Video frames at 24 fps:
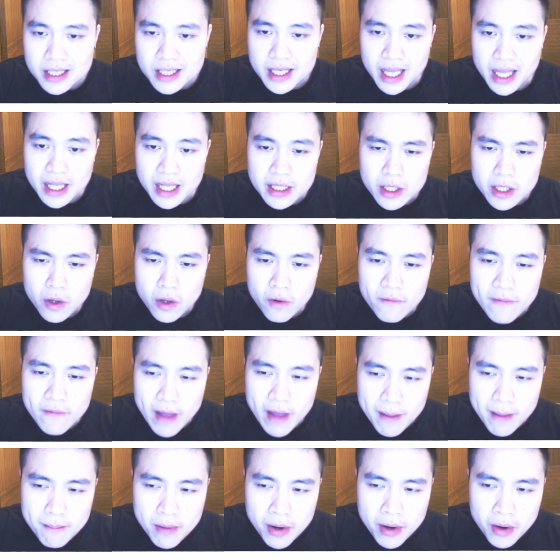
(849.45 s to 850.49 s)
in
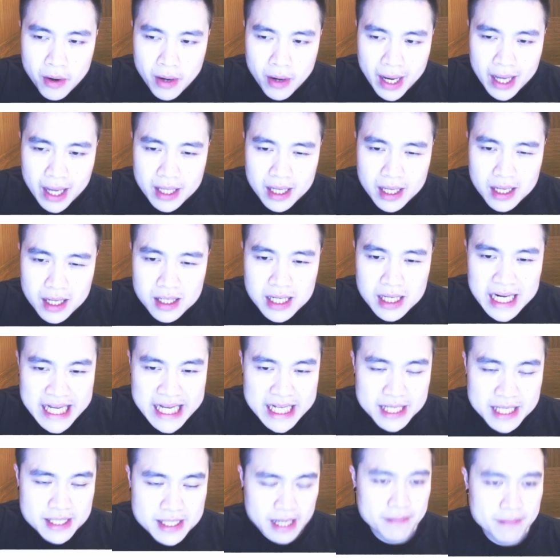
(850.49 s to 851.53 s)
November and early
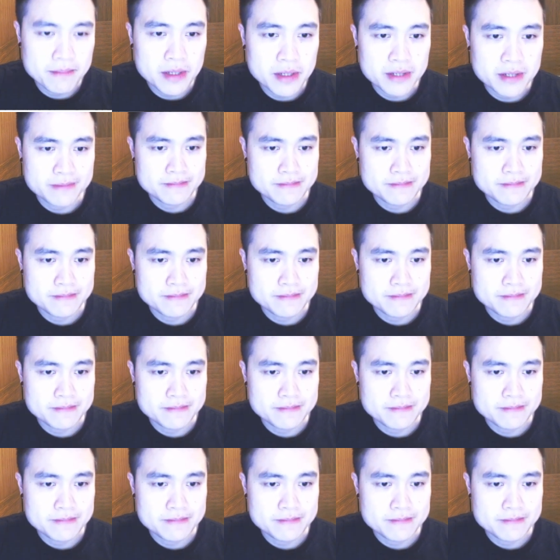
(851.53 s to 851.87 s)
December.